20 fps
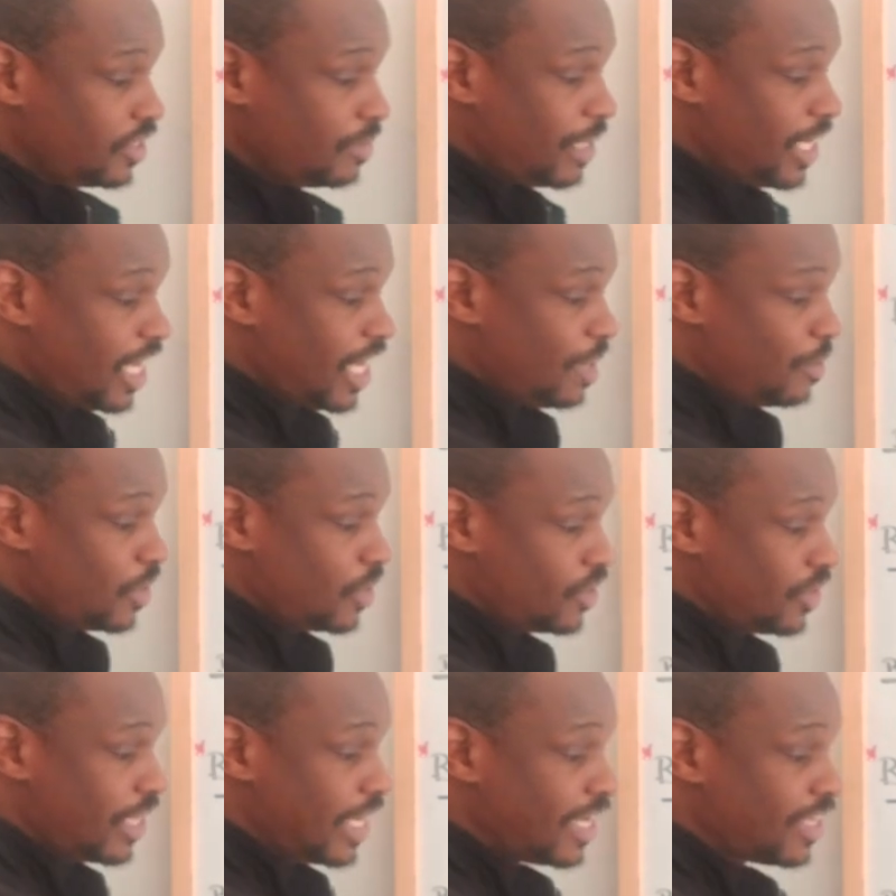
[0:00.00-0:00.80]
to be able
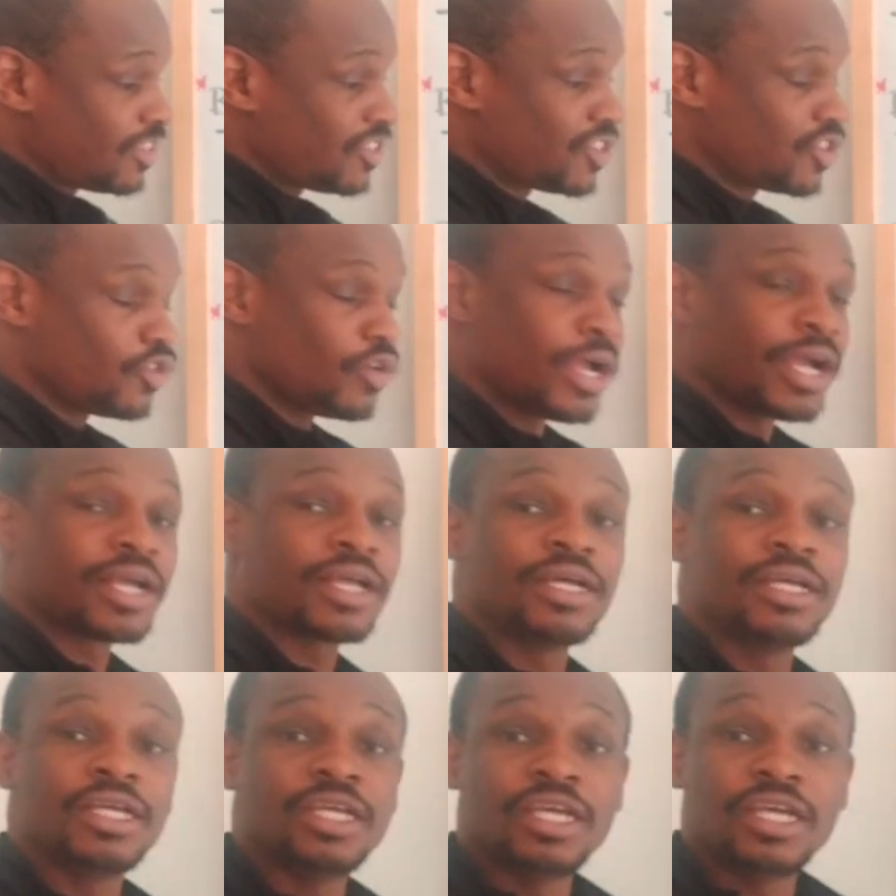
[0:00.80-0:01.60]
to
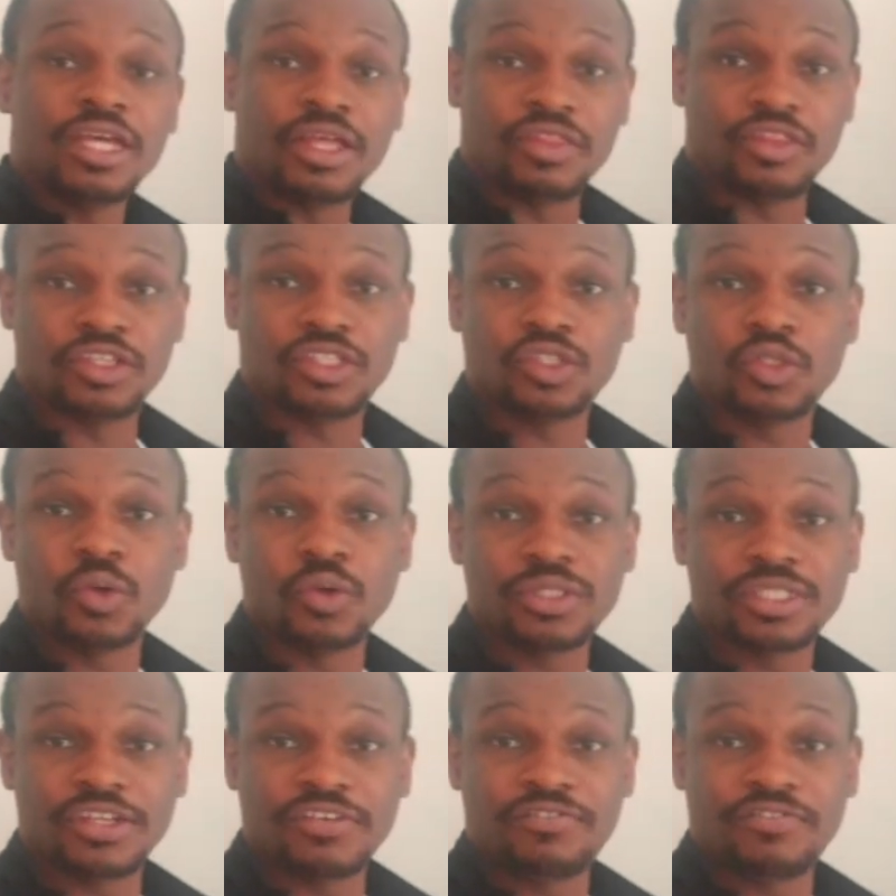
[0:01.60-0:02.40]
extract the
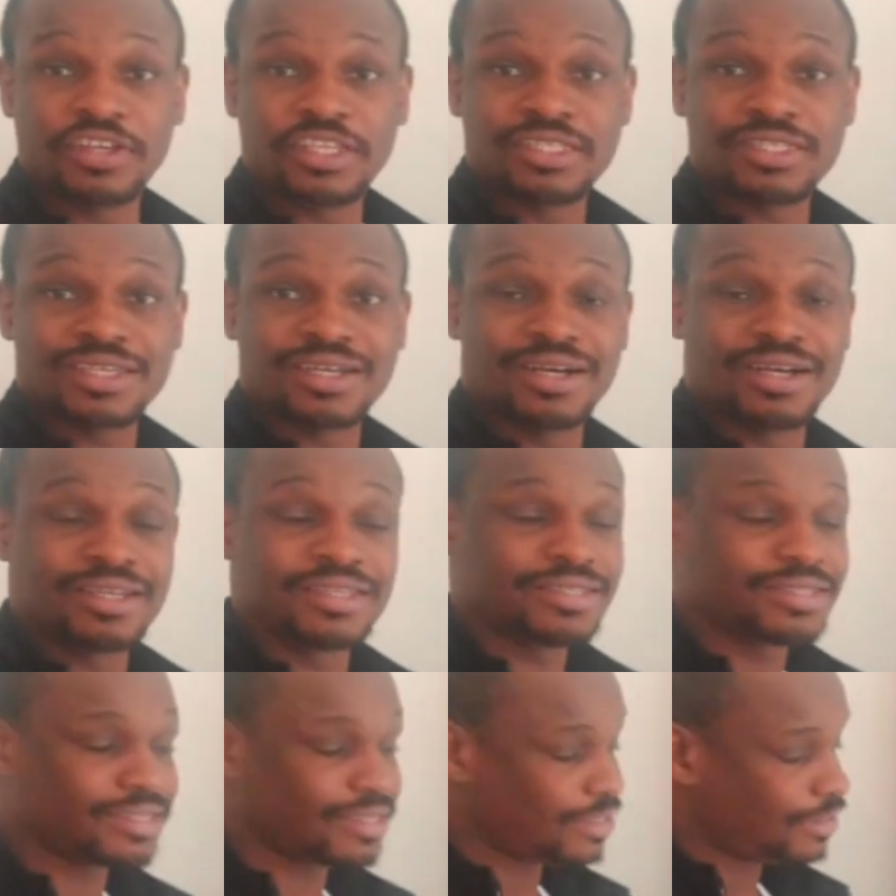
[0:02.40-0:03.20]
total fixed
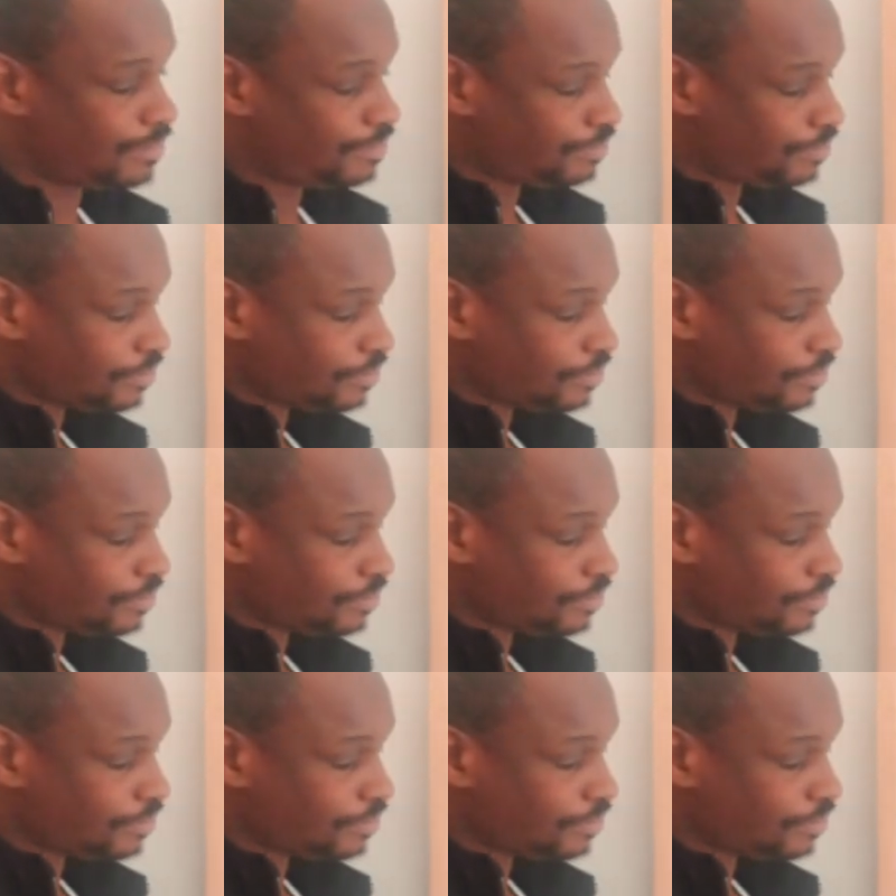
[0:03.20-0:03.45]
cost,